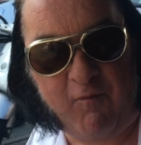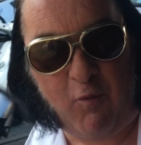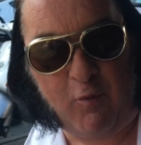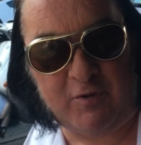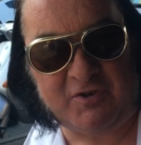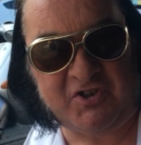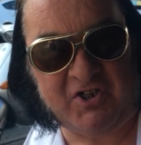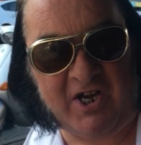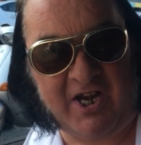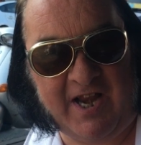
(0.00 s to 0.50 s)

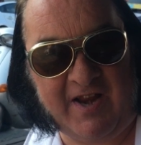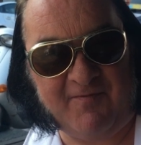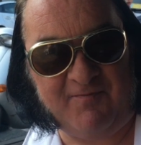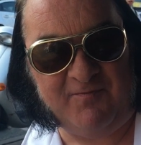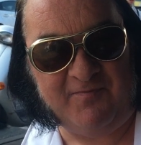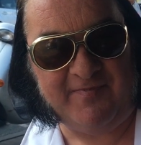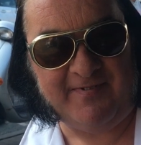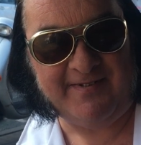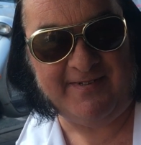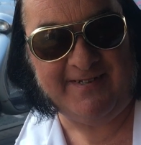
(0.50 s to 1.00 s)
fruits 11.
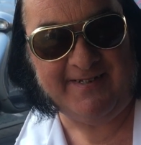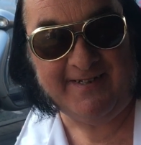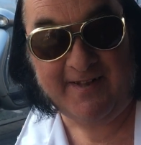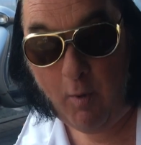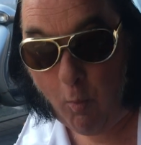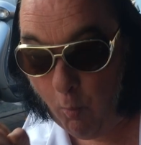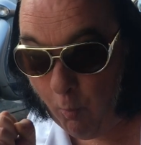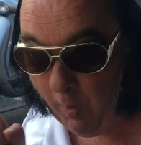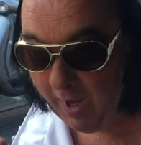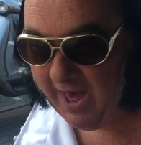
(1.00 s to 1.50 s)

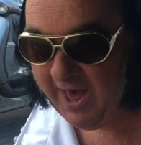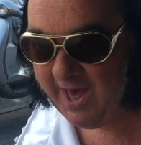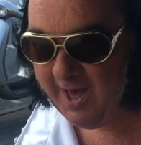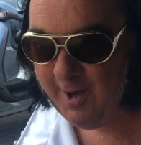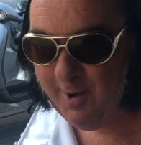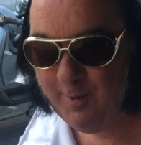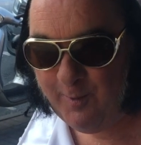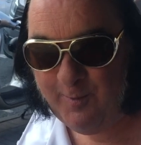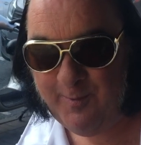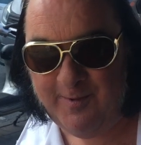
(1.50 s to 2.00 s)
You're
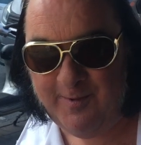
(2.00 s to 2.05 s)
wow.